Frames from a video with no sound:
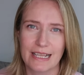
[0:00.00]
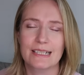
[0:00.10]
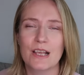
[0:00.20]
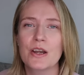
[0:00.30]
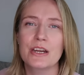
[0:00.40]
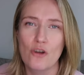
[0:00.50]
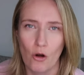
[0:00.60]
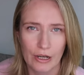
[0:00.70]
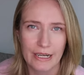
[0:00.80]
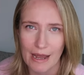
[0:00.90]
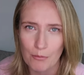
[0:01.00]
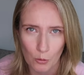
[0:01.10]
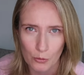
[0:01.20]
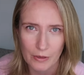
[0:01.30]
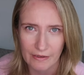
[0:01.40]
They're certainly not gonna get
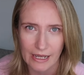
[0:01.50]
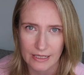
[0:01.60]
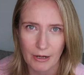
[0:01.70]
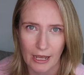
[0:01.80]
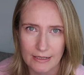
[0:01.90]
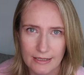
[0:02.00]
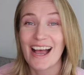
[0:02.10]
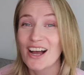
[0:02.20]
bored with Kids Plus.